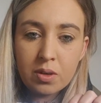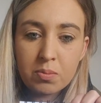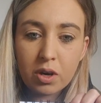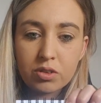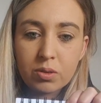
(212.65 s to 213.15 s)

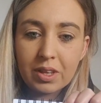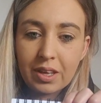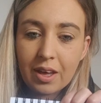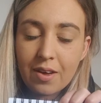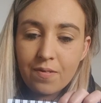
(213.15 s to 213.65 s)
by doing
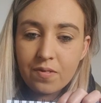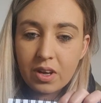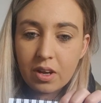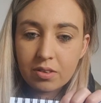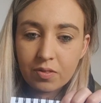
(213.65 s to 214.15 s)
the
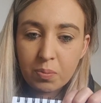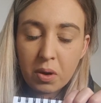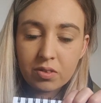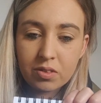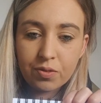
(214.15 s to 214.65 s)
inverse of the
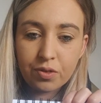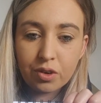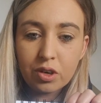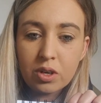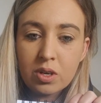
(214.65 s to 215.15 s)
positive
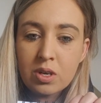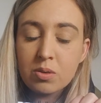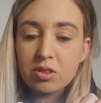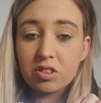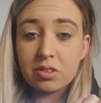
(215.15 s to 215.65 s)
4,
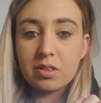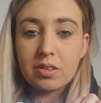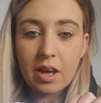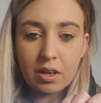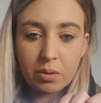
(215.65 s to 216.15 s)
which is to
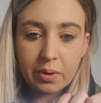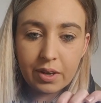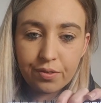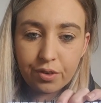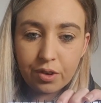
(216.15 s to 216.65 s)
take away
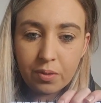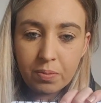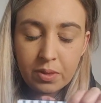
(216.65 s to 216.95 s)
4.